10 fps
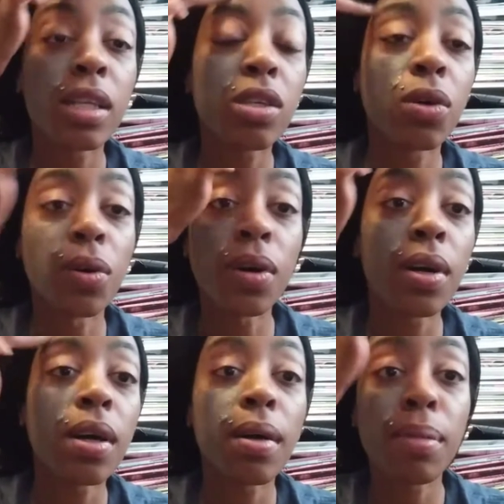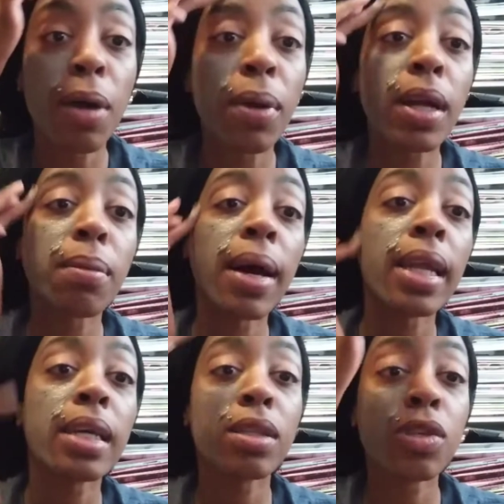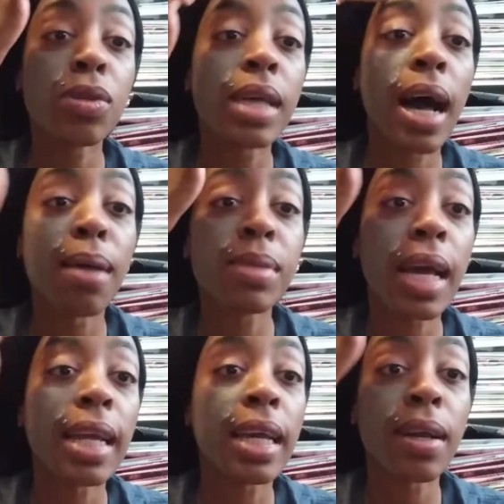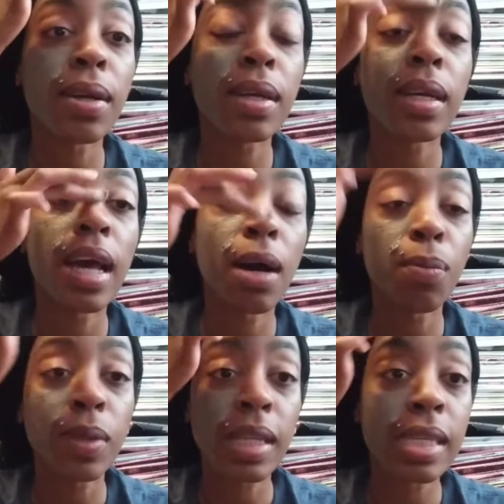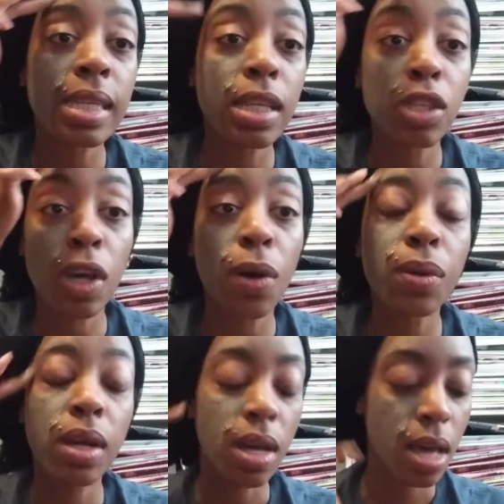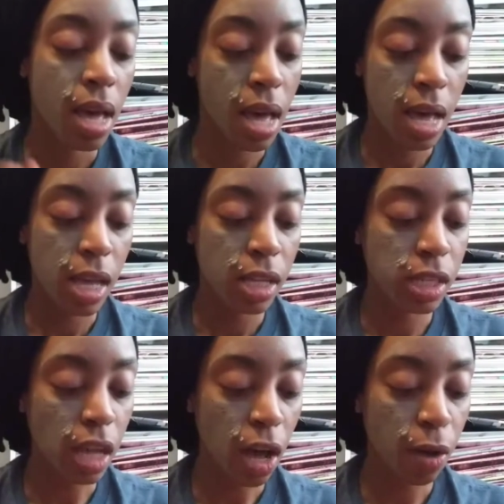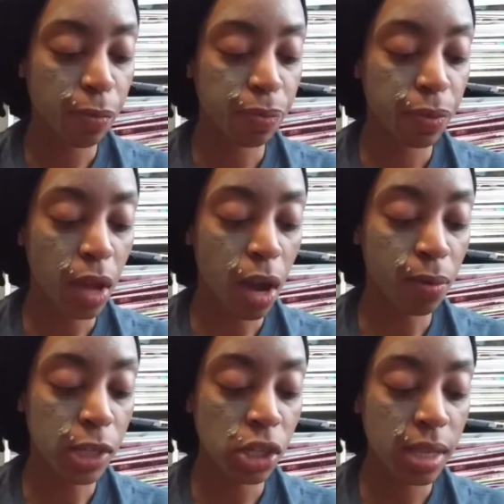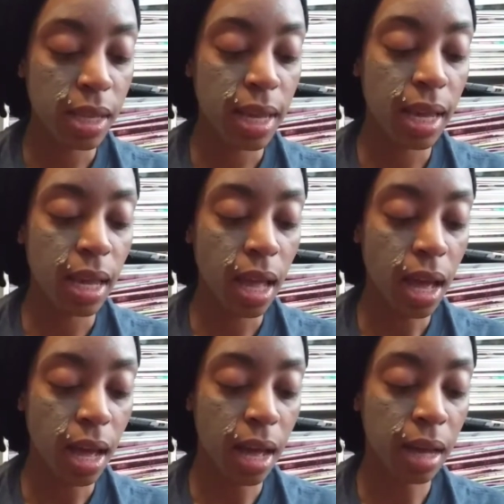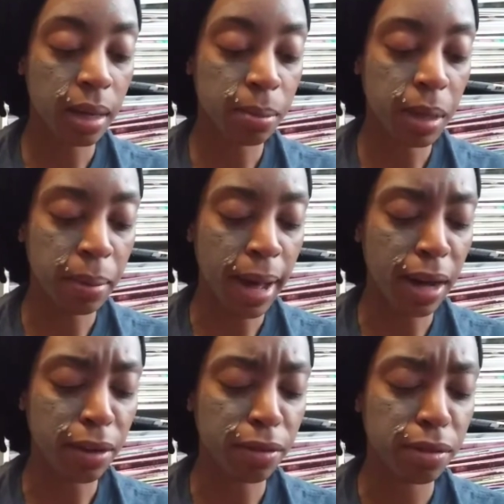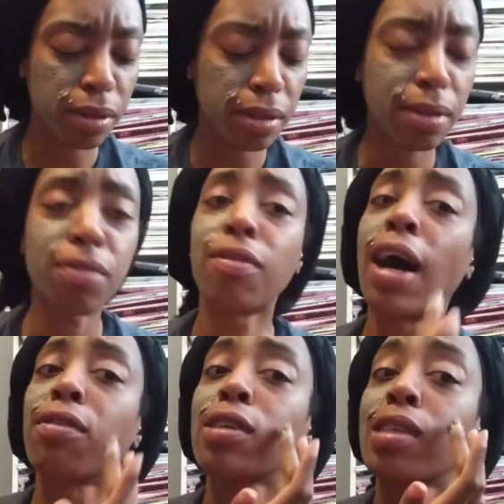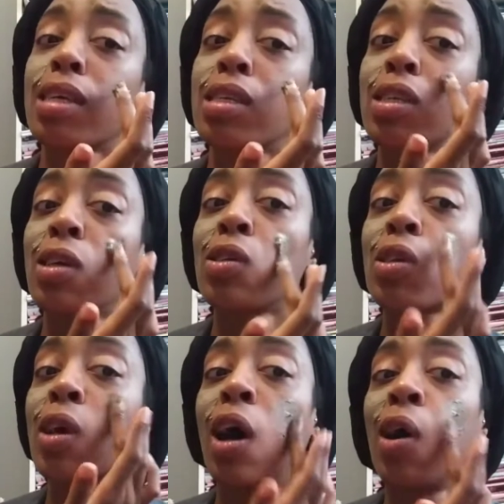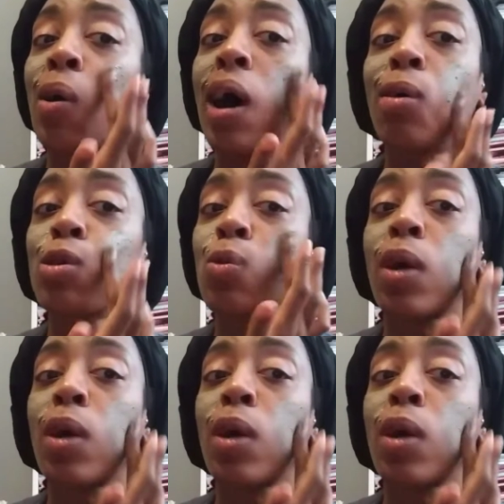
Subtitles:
it's cool. I'm not worried about it. 2 times, gotta get help with the skin tone. So originally, about 5 or 6 years ago, I